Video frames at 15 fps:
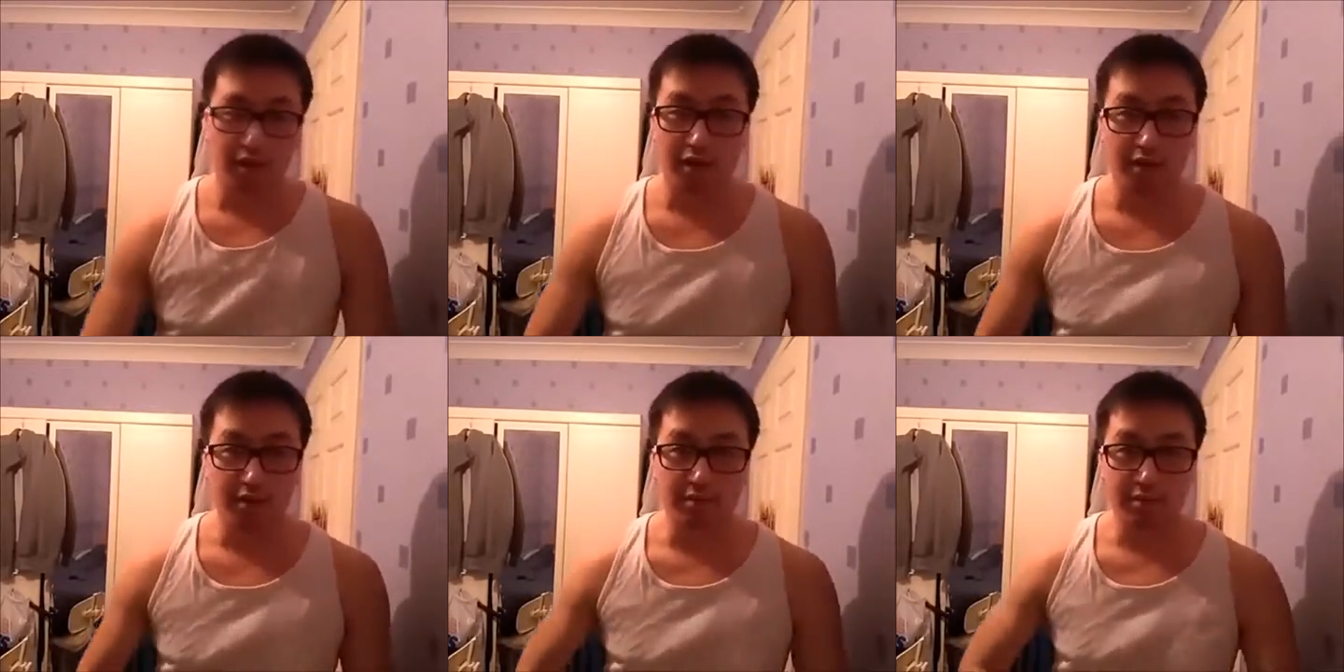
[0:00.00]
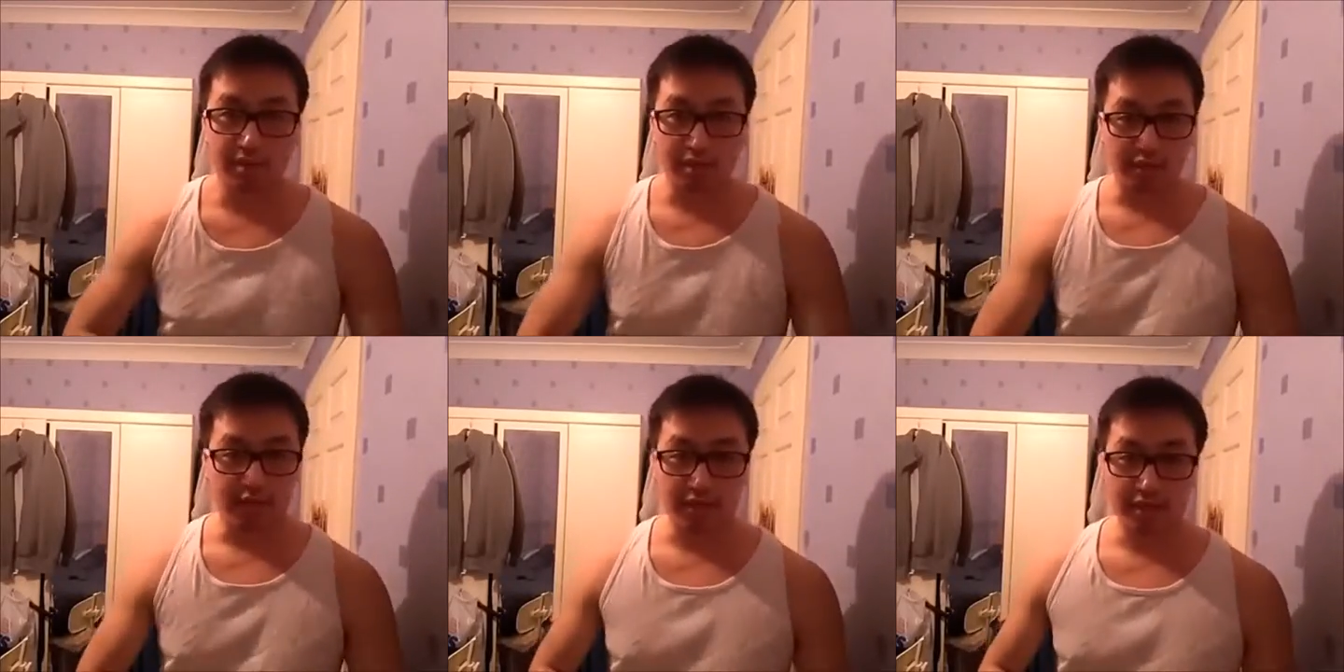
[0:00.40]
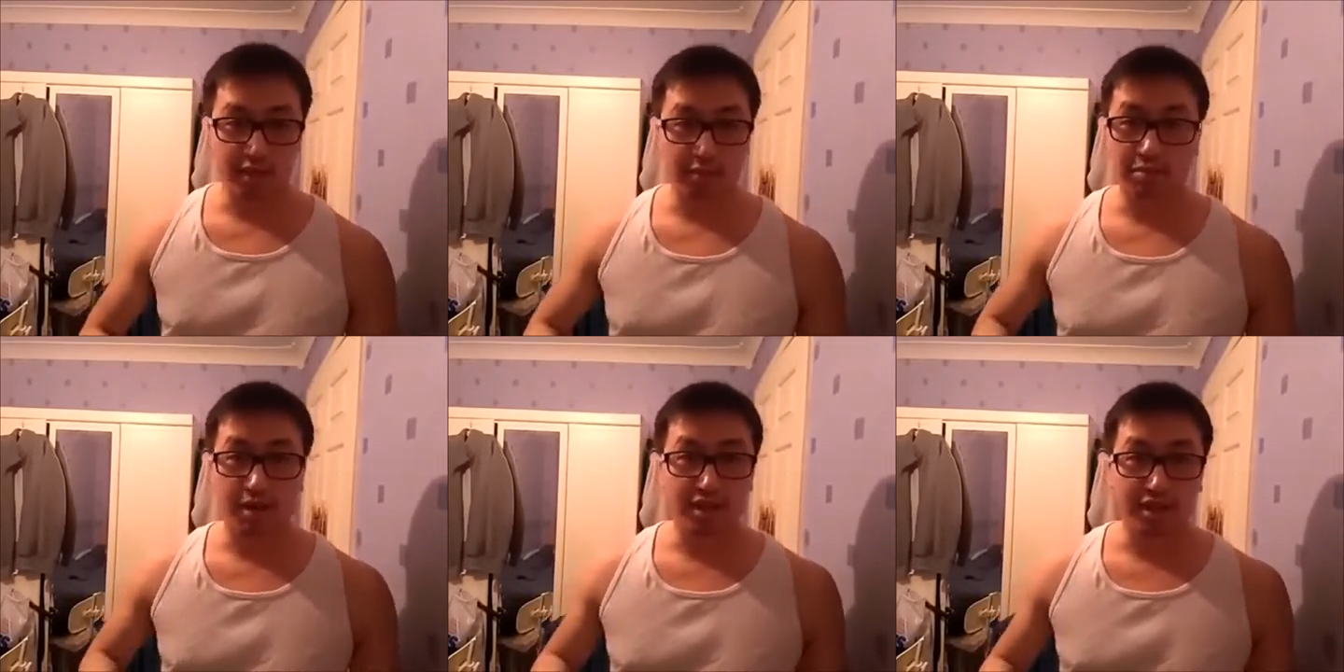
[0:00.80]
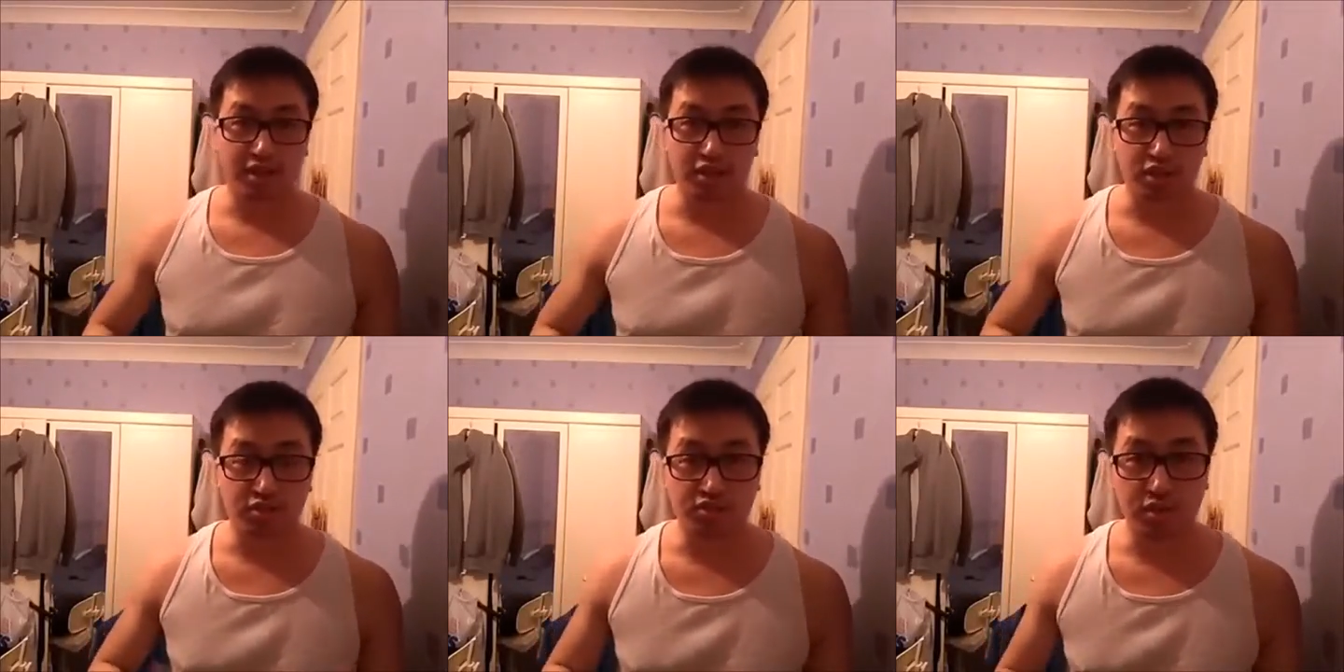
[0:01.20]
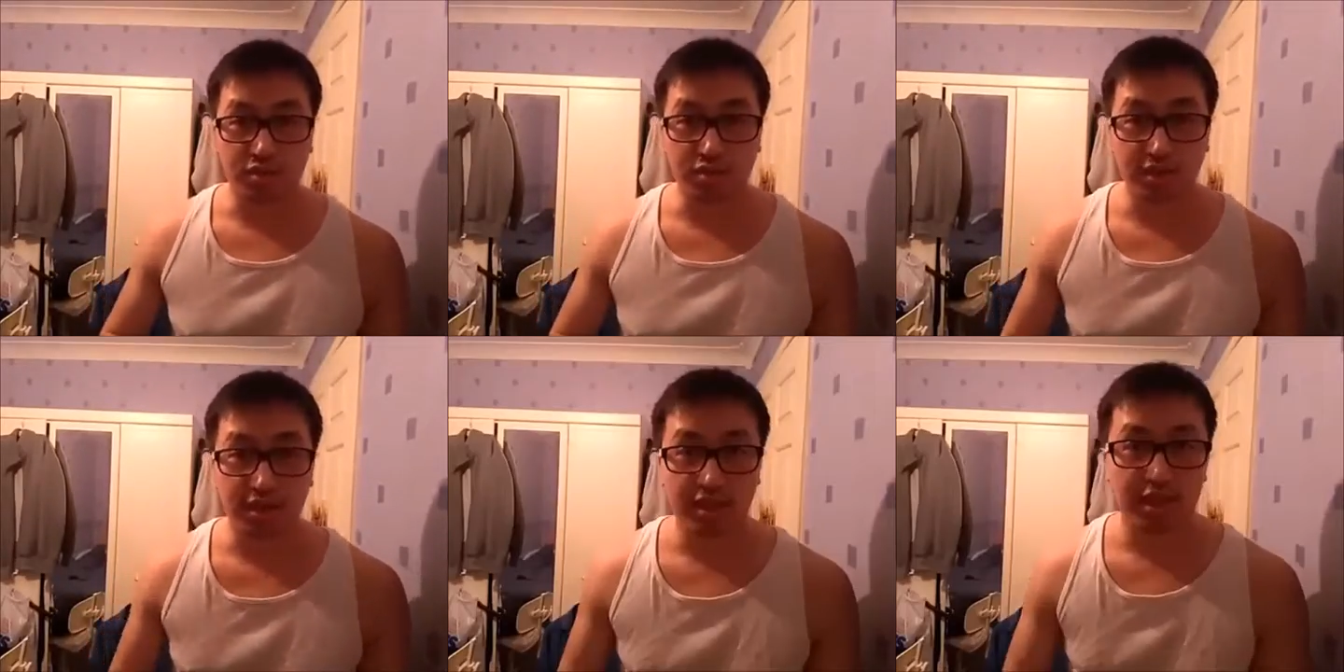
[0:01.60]
arms, okay? Your body just
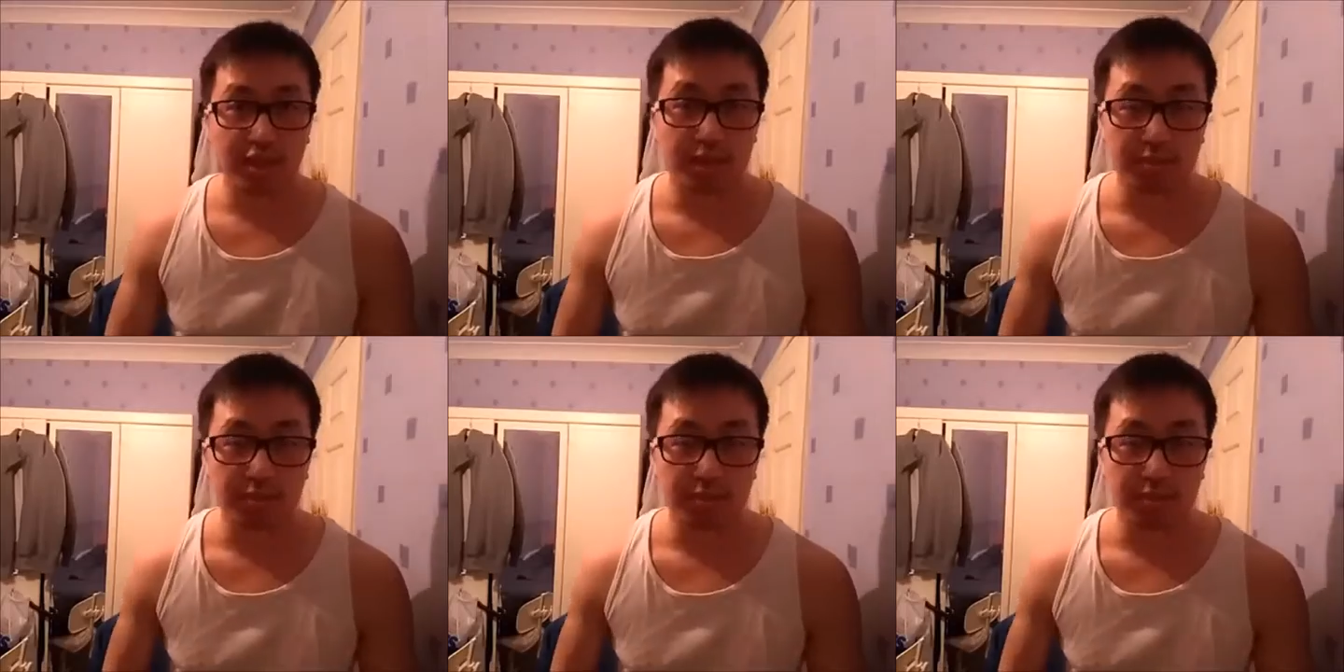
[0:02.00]
grows.